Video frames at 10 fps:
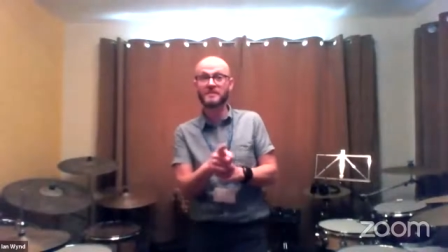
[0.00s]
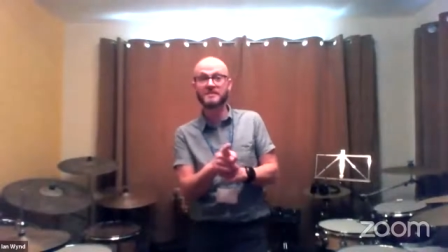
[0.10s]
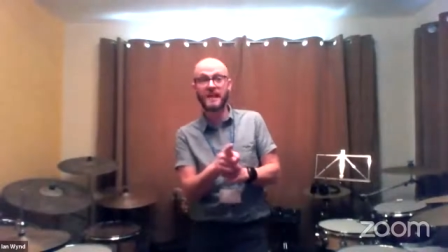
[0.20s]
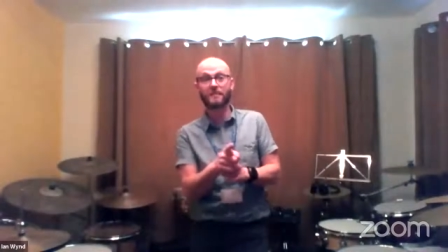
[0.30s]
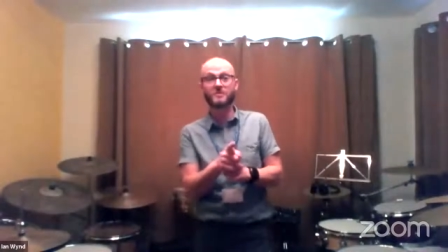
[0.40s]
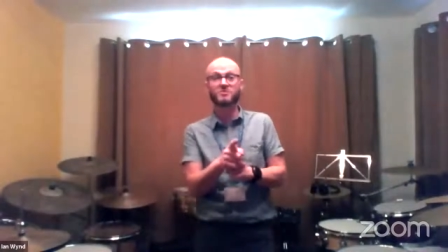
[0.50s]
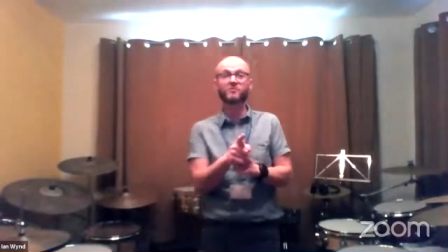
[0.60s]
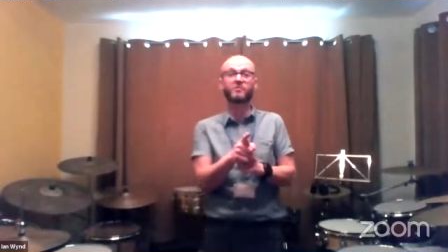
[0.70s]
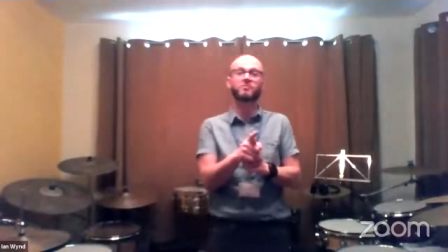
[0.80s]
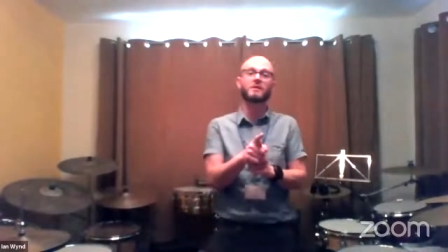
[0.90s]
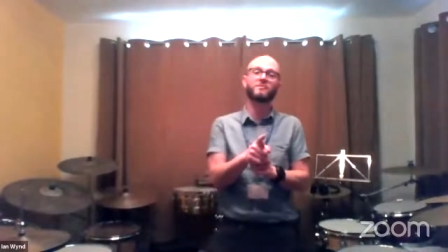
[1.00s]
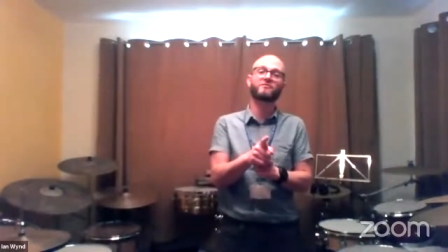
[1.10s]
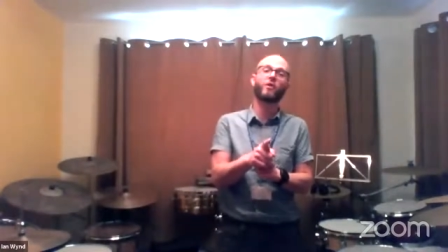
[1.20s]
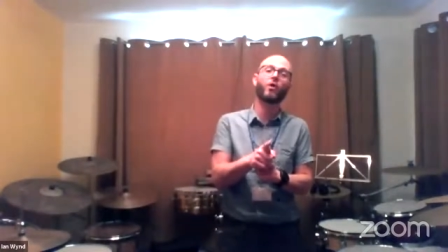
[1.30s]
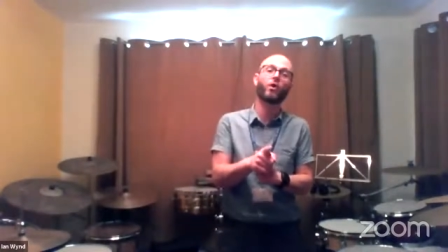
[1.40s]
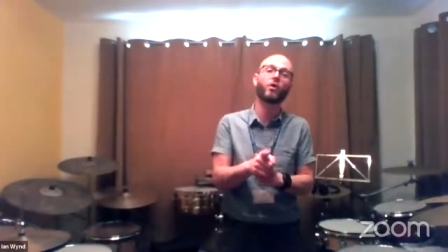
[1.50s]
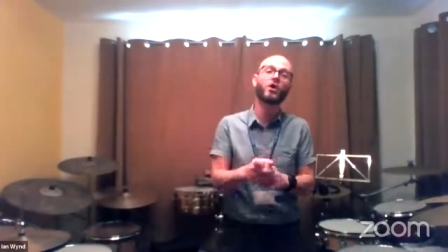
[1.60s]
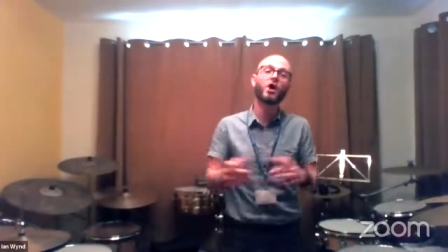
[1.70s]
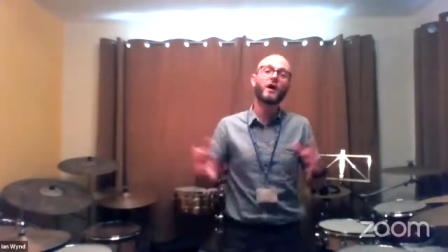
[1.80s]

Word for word: some of the samba stuff with me before,